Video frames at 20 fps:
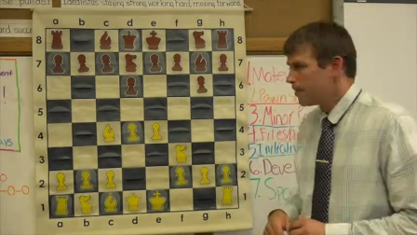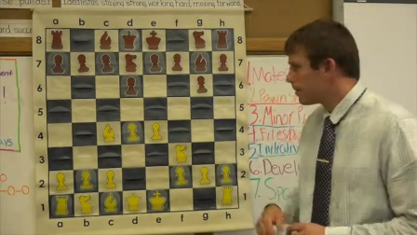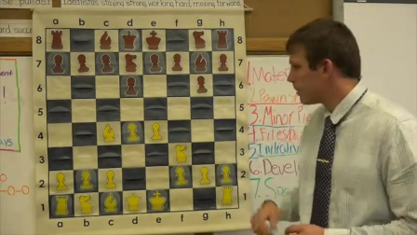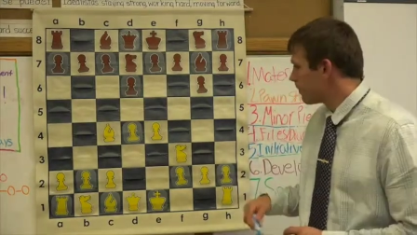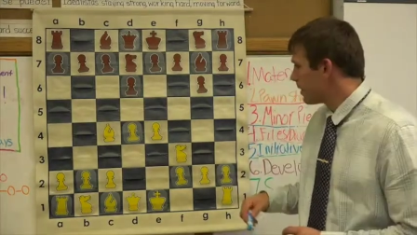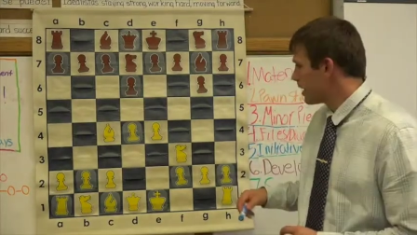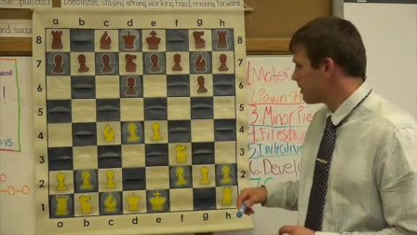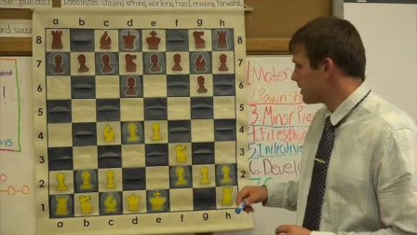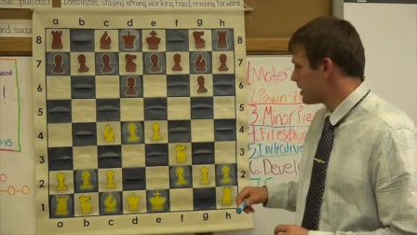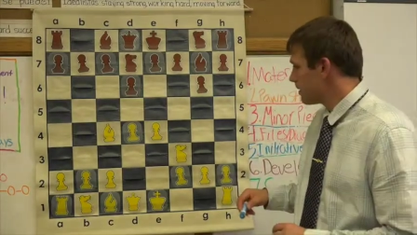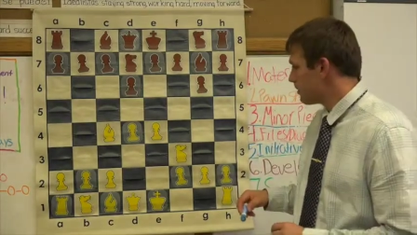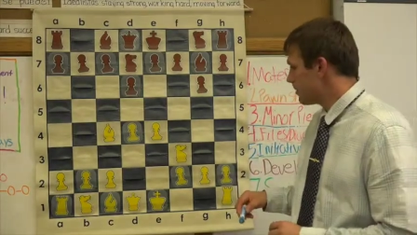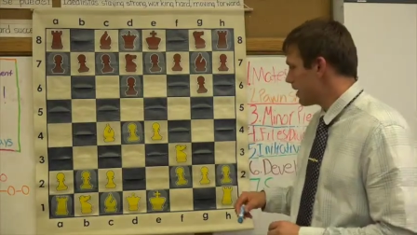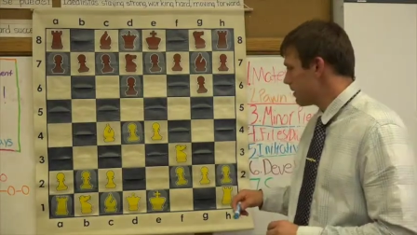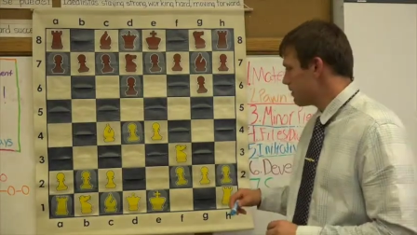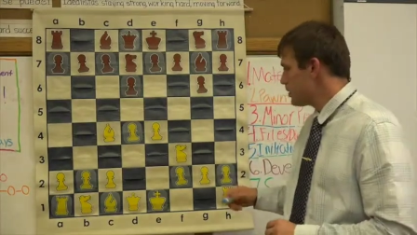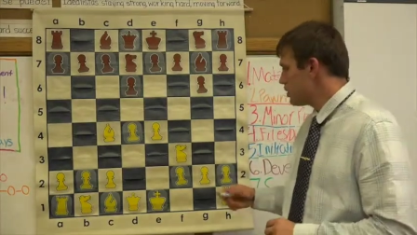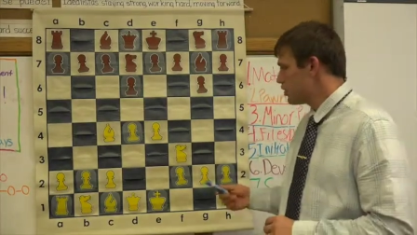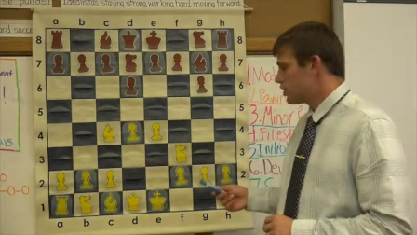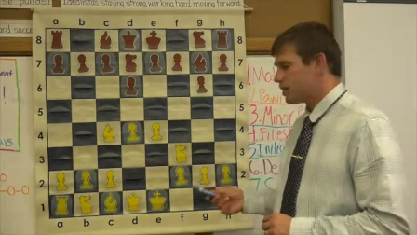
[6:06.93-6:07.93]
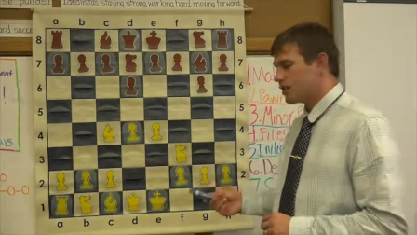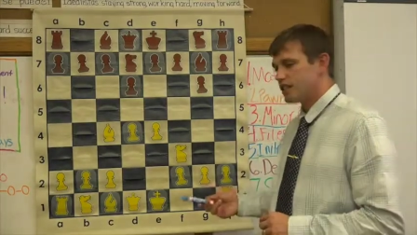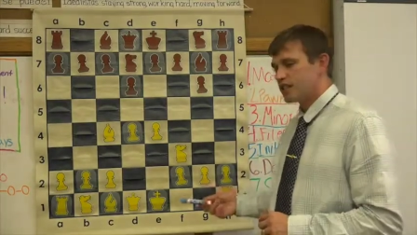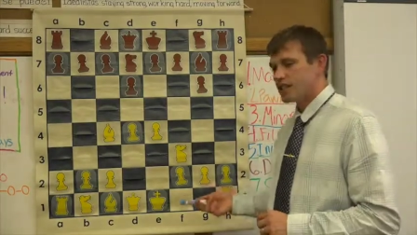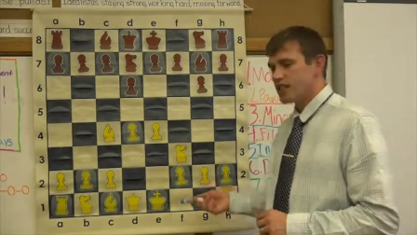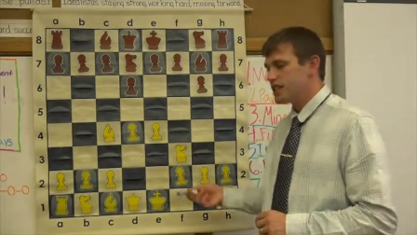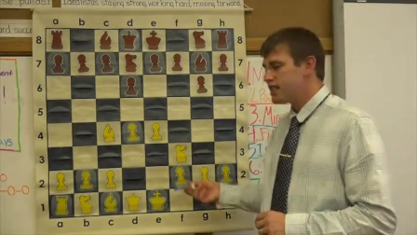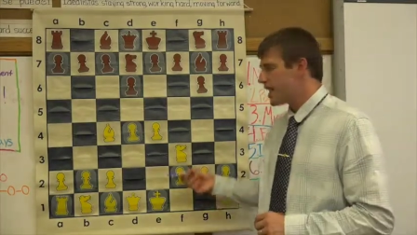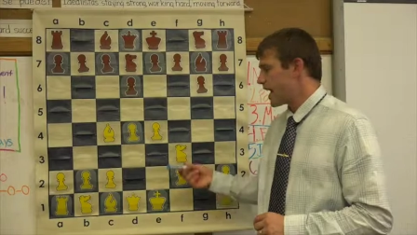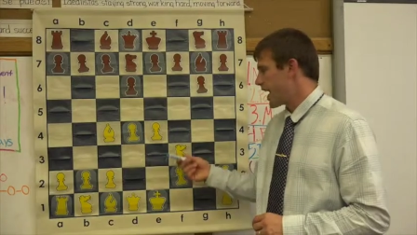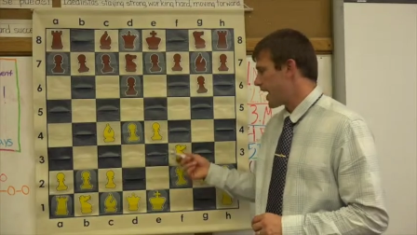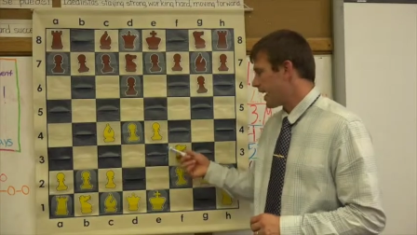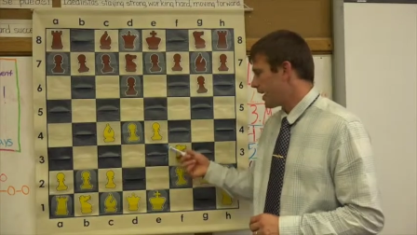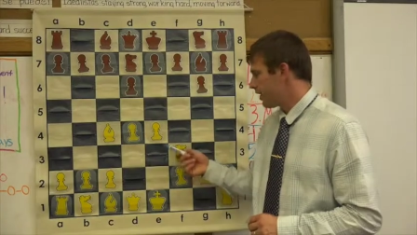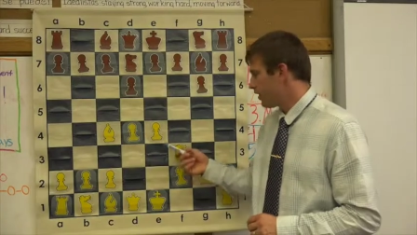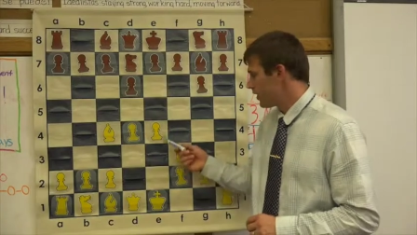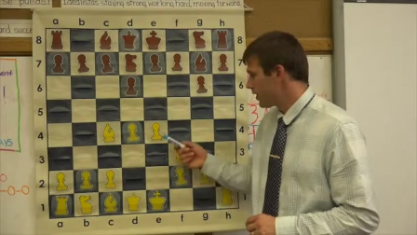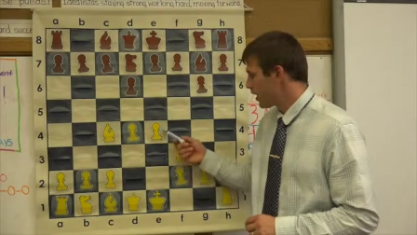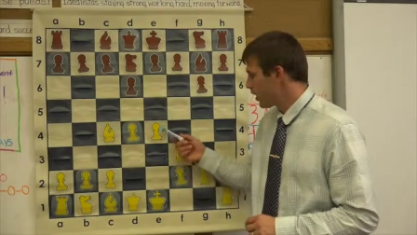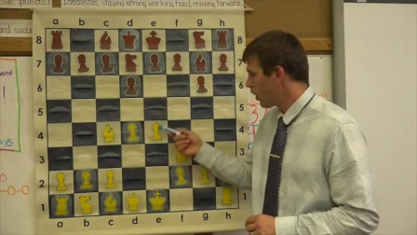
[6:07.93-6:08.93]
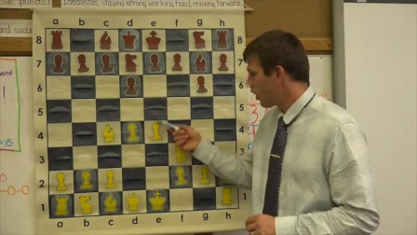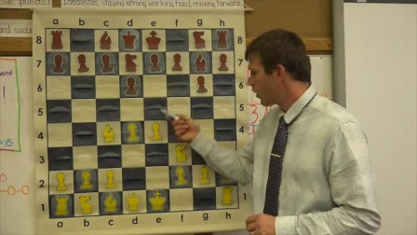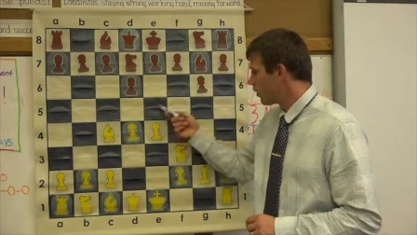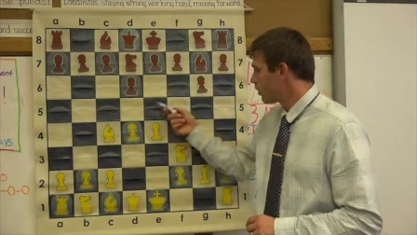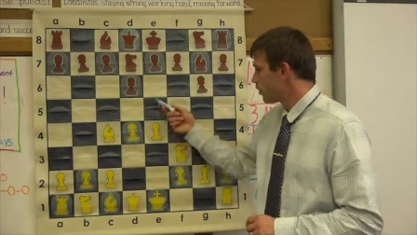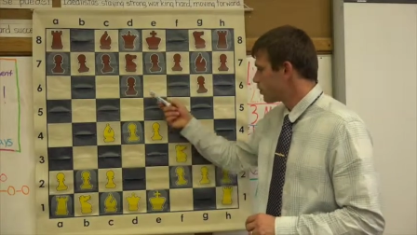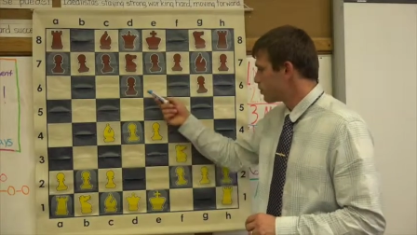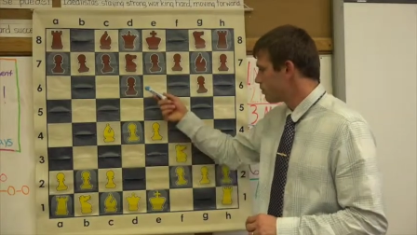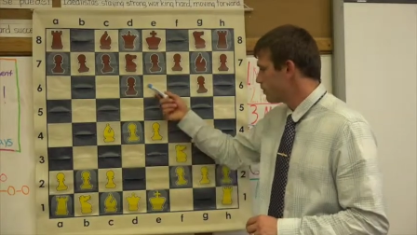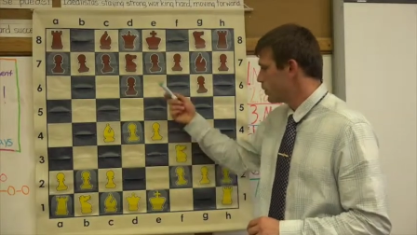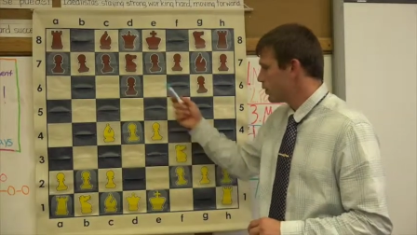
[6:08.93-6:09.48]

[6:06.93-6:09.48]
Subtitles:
But maybe you can see that all those